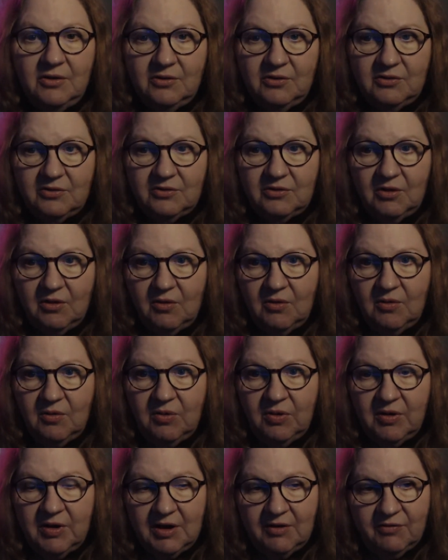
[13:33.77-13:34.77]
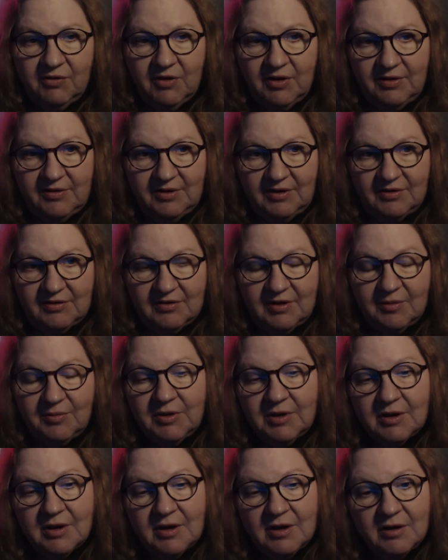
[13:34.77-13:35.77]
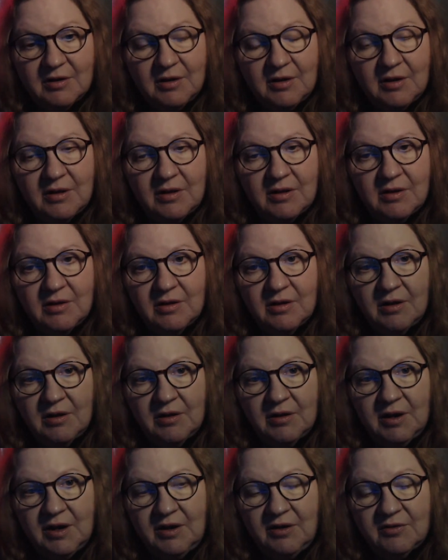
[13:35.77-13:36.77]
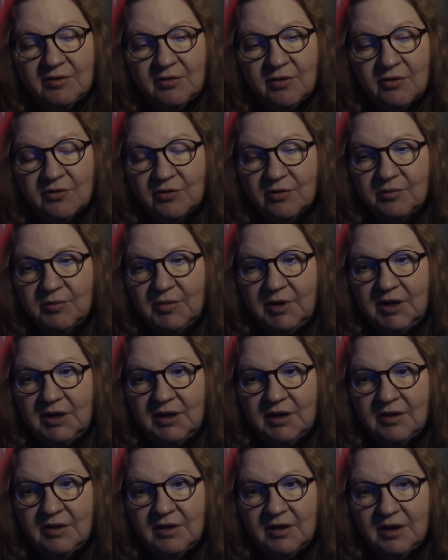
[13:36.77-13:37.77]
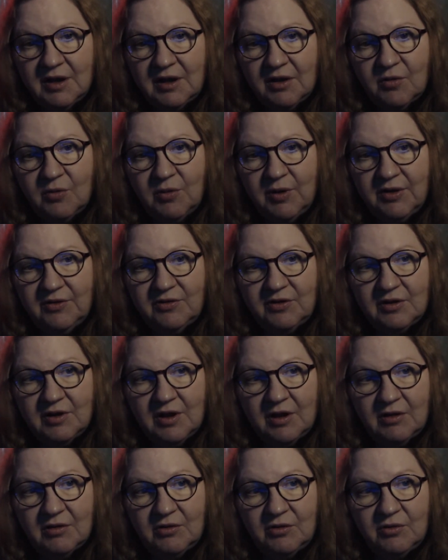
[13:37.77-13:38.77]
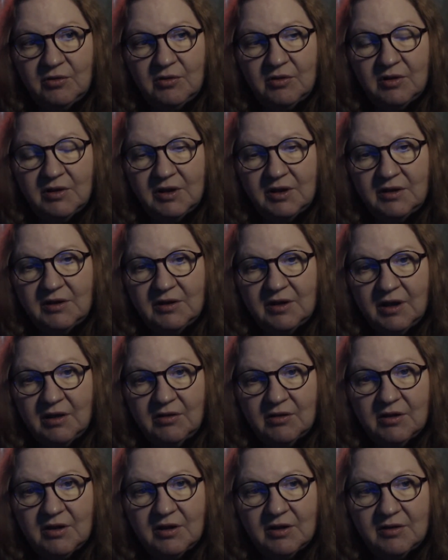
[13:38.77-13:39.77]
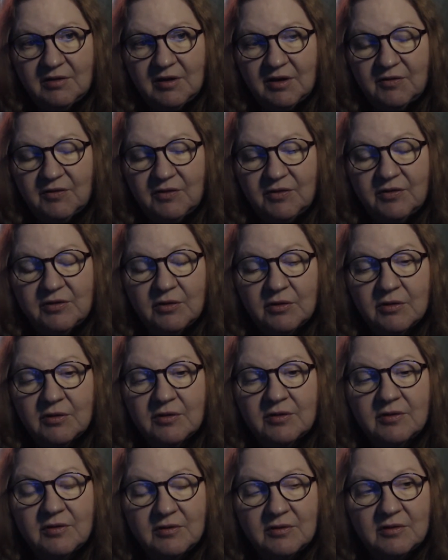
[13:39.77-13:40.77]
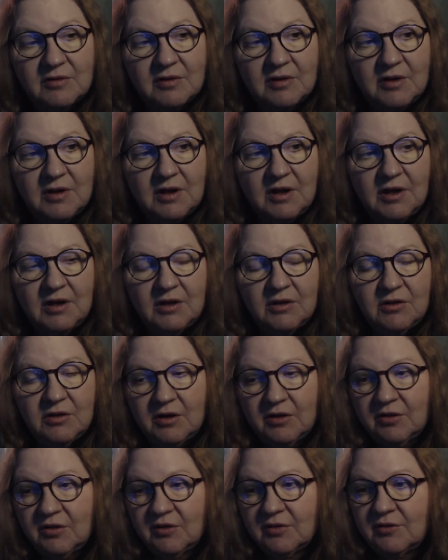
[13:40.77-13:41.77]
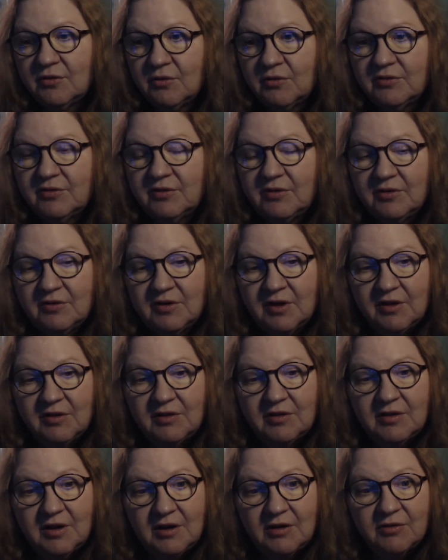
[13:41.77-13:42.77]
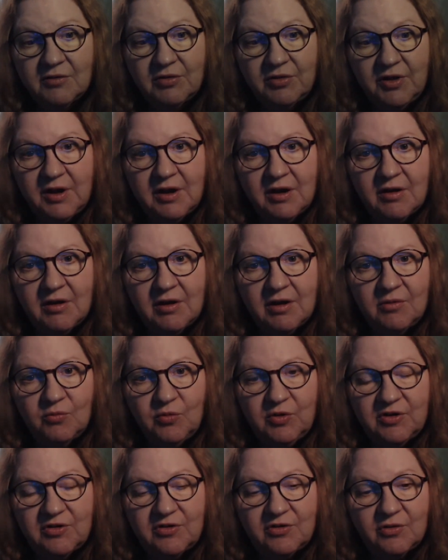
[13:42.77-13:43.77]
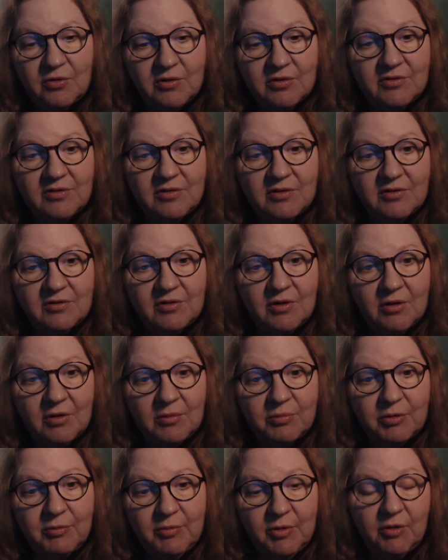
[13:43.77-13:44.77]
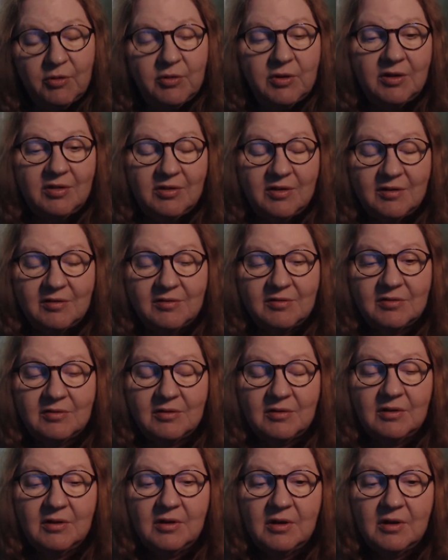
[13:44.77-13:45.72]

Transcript: So whenever I see something on any social media that I question, I'll Google it and I'll look at several sources, look at the sources that are there, and which sources are promoting this